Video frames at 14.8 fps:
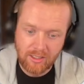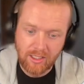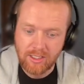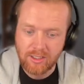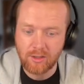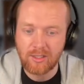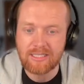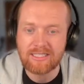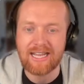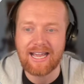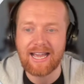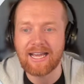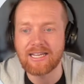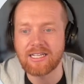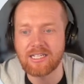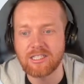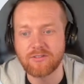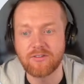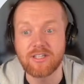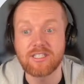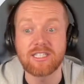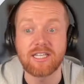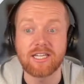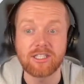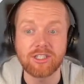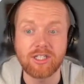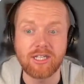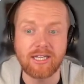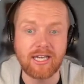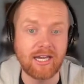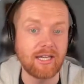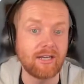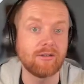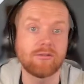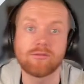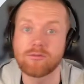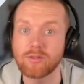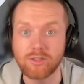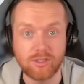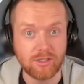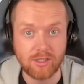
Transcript: So let's add asphyxiation again, which is